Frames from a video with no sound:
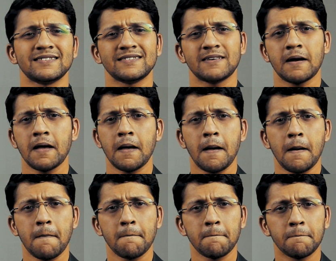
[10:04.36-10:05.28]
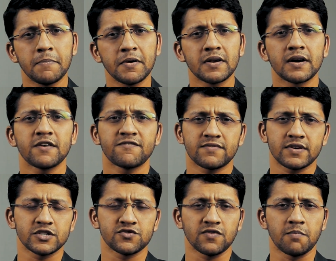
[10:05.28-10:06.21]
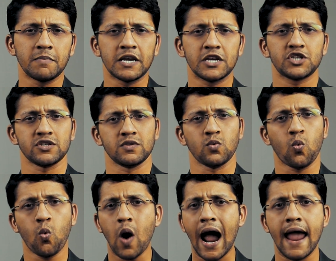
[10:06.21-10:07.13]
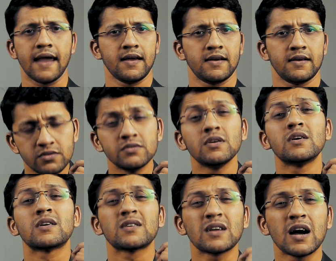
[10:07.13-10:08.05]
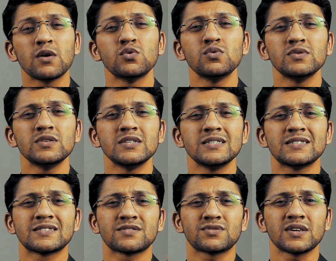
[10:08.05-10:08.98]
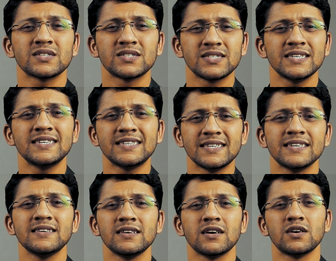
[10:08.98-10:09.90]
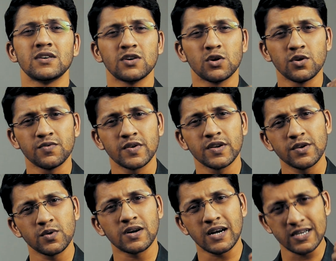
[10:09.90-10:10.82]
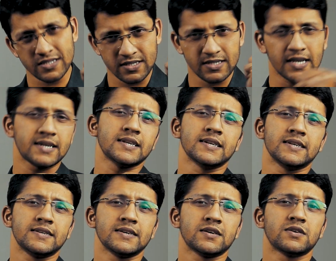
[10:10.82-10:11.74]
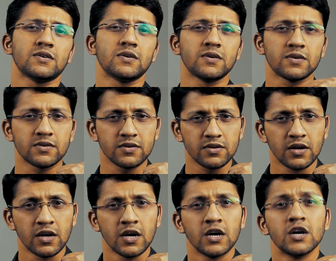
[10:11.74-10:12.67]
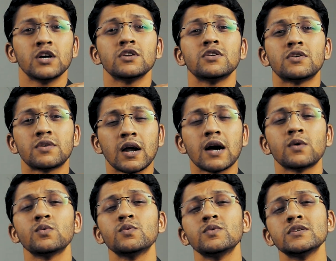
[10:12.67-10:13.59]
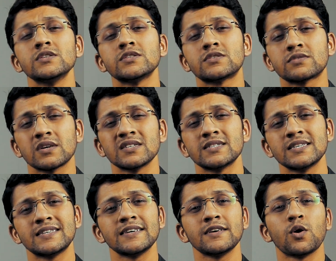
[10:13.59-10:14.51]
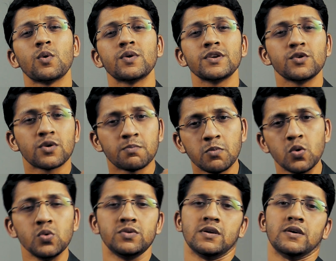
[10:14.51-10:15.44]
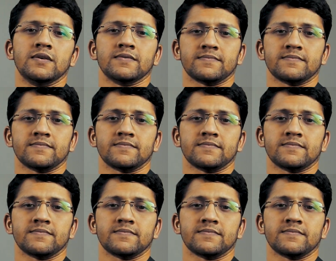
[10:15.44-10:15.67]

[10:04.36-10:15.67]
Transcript: the period of transformation. Why? Rahu is transiting over your ascendant, or Rahu is transiting over your moon.